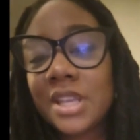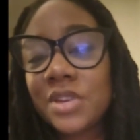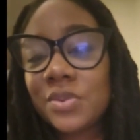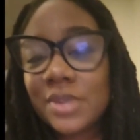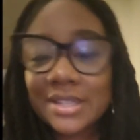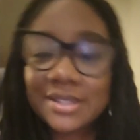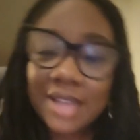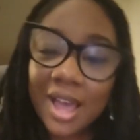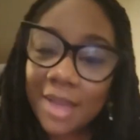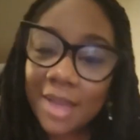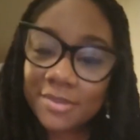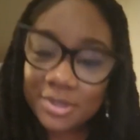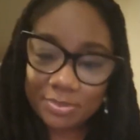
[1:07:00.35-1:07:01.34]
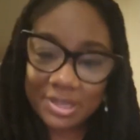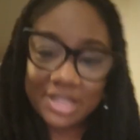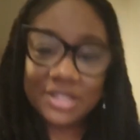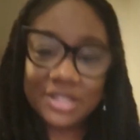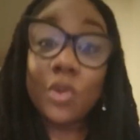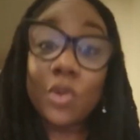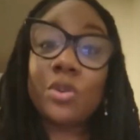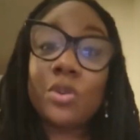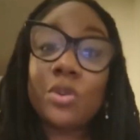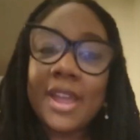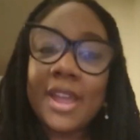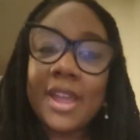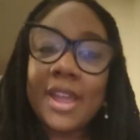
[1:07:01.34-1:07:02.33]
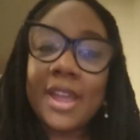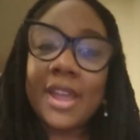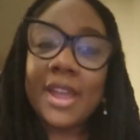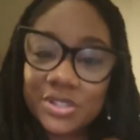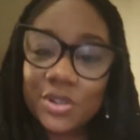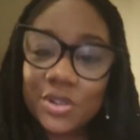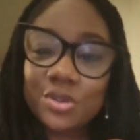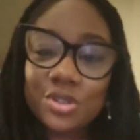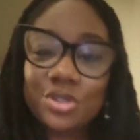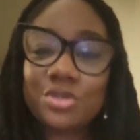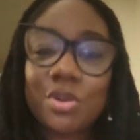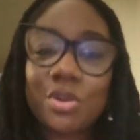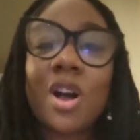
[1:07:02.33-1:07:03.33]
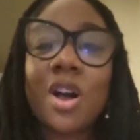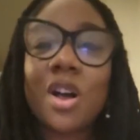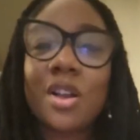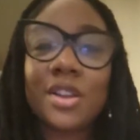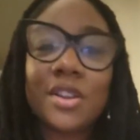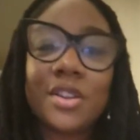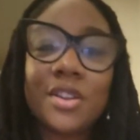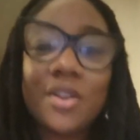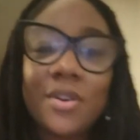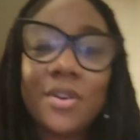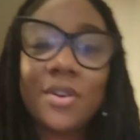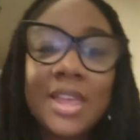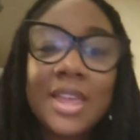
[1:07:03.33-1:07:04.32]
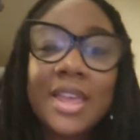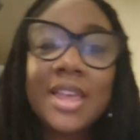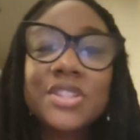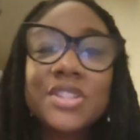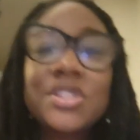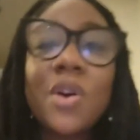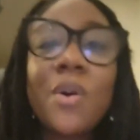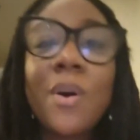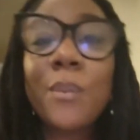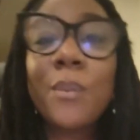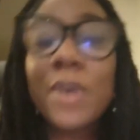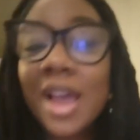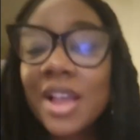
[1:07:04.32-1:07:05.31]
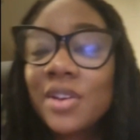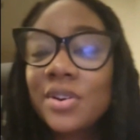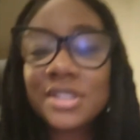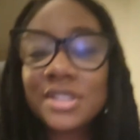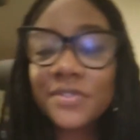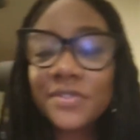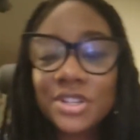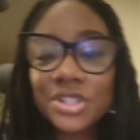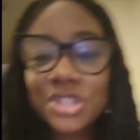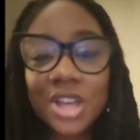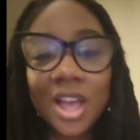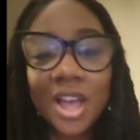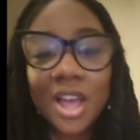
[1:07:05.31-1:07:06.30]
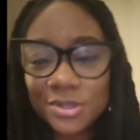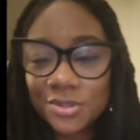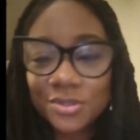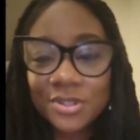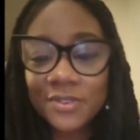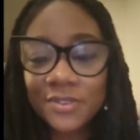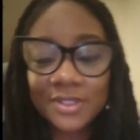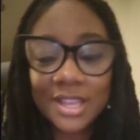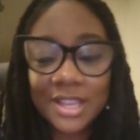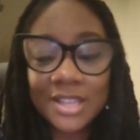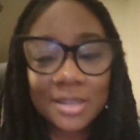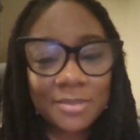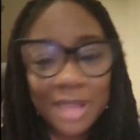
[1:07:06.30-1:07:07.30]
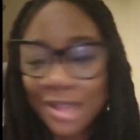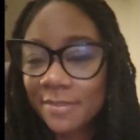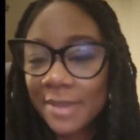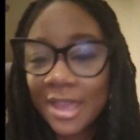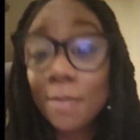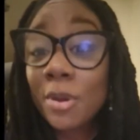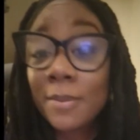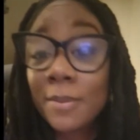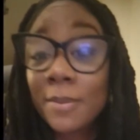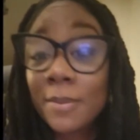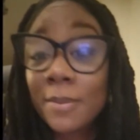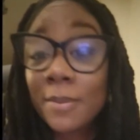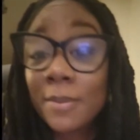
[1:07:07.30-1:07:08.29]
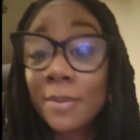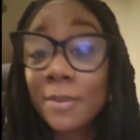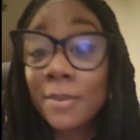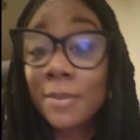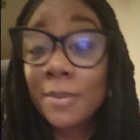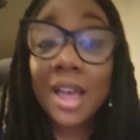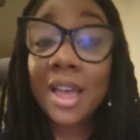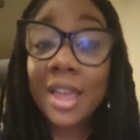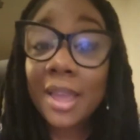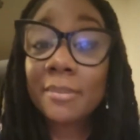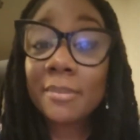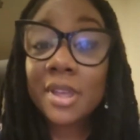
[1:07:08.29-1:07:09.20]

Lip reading: you get time to be so great and be so strong, you know? So when I go to different jobs or do different things, I'm like, man, I'm on time.